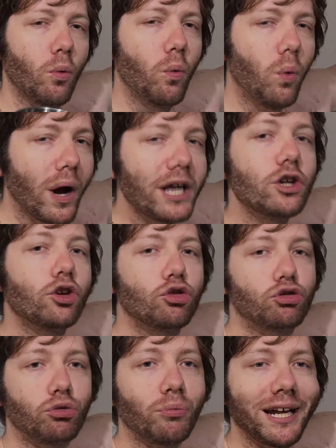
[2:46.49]
what you're
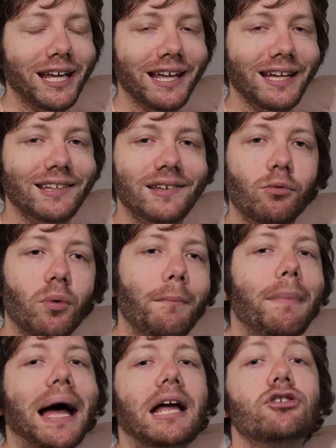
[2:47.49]
drinking to
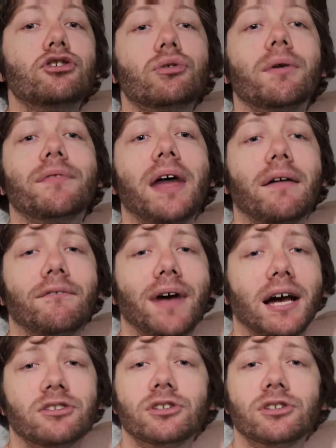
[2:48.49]
remind you of that fact,